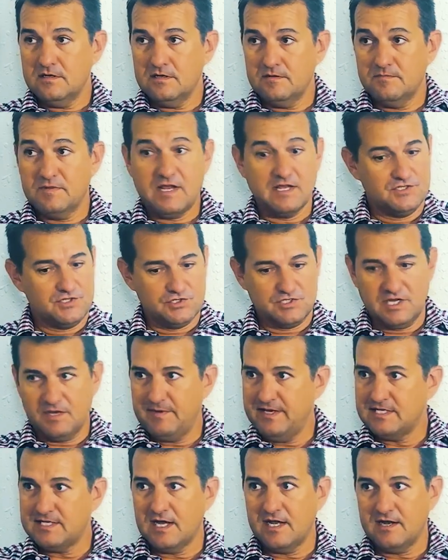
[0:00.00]
because there's going
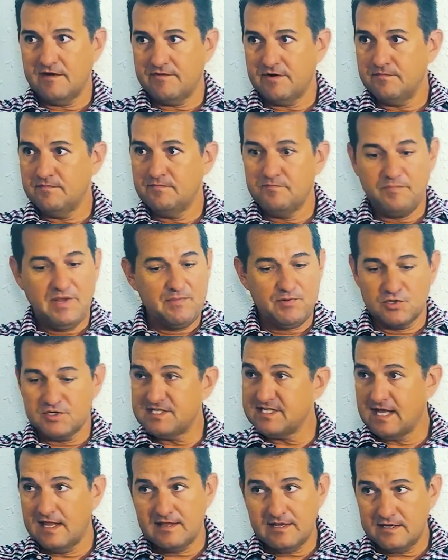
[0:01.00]
to be a ton of them. People are
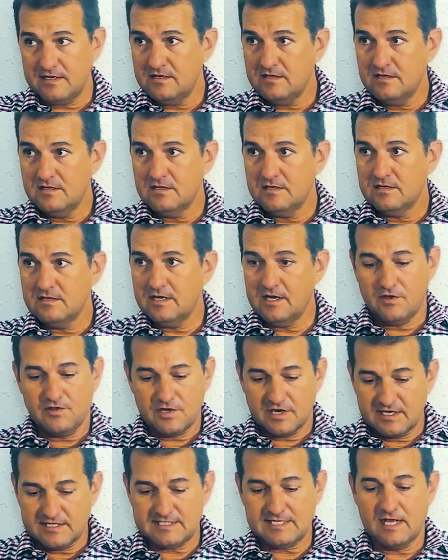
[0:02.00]
selling. They're going
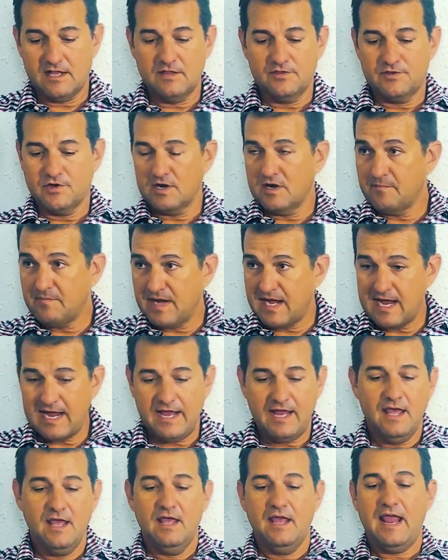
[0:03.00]
to sell, they're going to
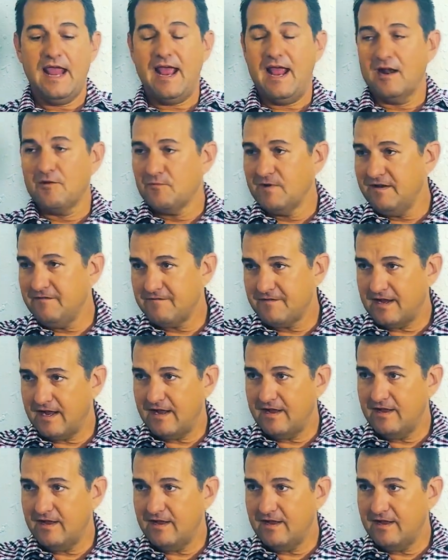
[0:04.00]
buy, and refi.